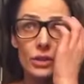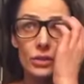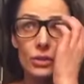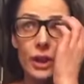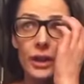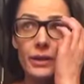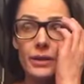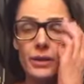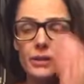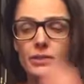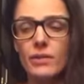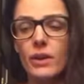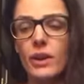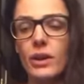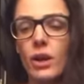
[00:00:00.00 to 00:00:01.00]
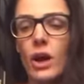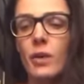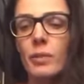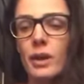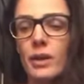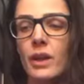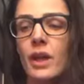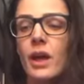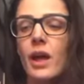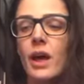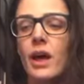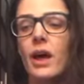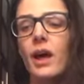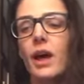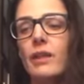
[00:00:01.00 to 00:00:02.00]
trend. It is very common.
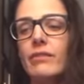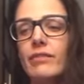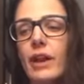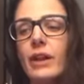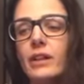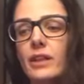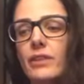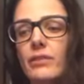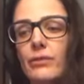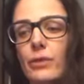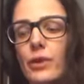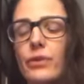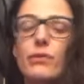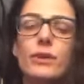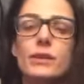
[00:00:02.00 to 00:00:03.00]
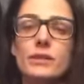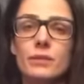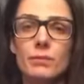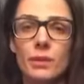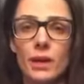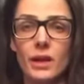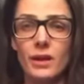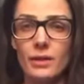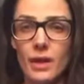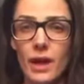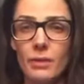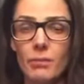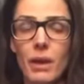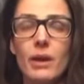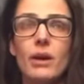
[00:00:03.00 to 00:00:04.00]
And finally, the 4th reason being
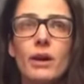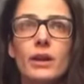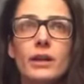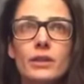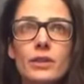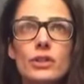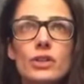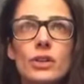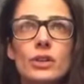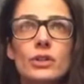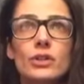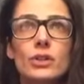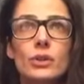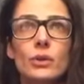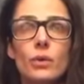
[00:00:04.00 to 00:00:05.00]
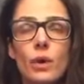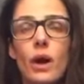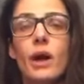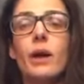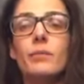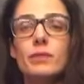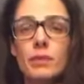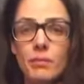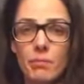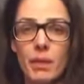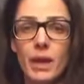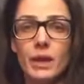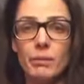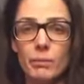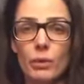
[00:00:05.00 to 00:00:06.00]
that men are conditioned to
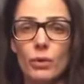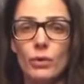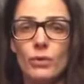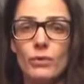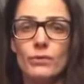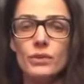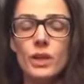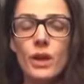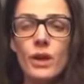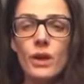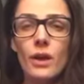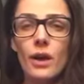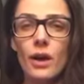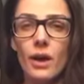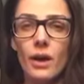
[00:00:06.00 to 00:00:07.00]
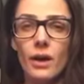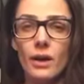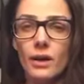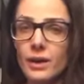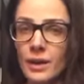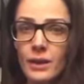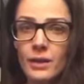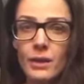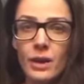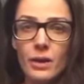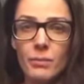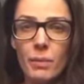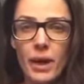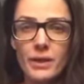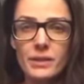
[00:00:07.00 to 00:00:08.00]
make moves
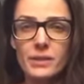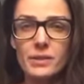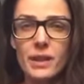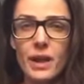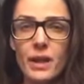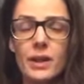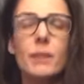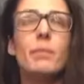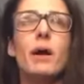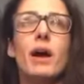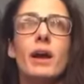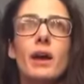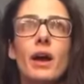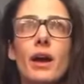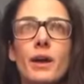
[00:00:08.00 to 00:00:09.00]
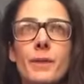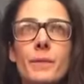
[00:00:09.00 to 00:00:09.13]
by society, by